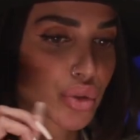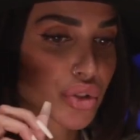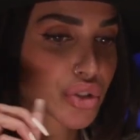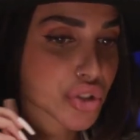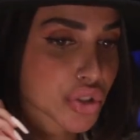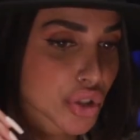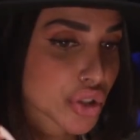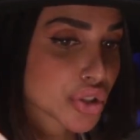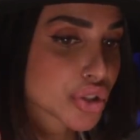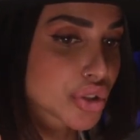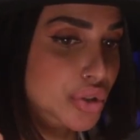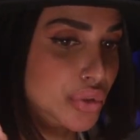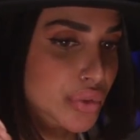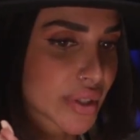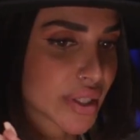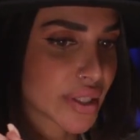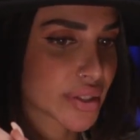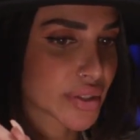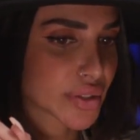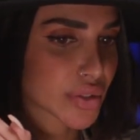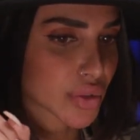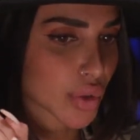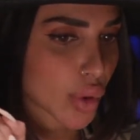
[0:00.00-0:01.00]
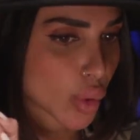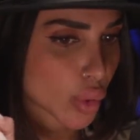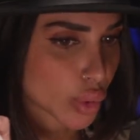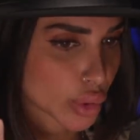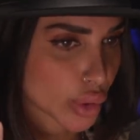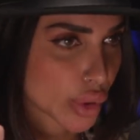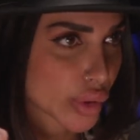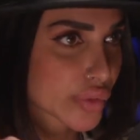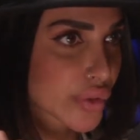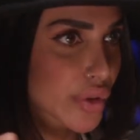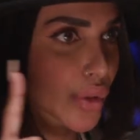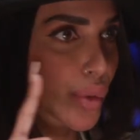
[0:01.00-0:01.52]
surgeries
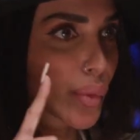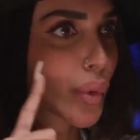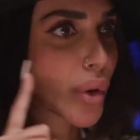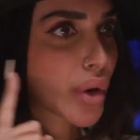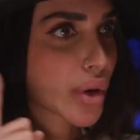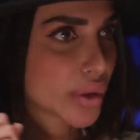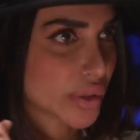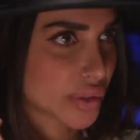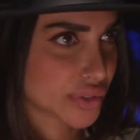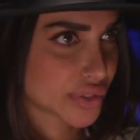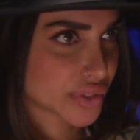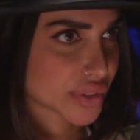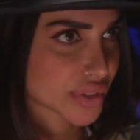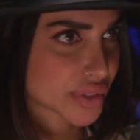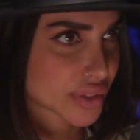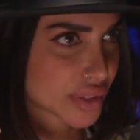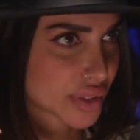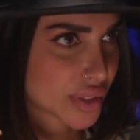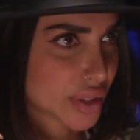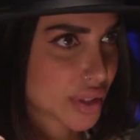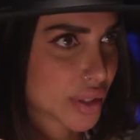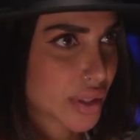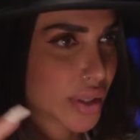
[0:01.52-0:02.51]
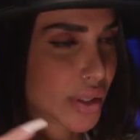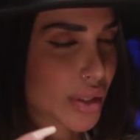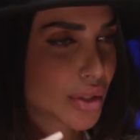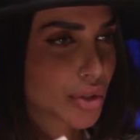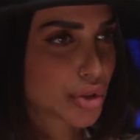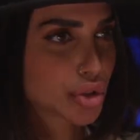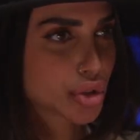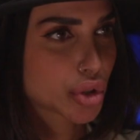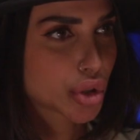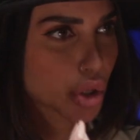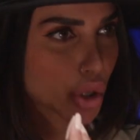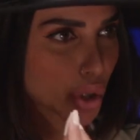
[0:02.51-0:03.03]
all over the world
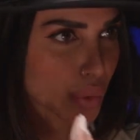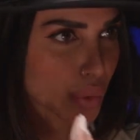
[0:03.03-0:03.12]
to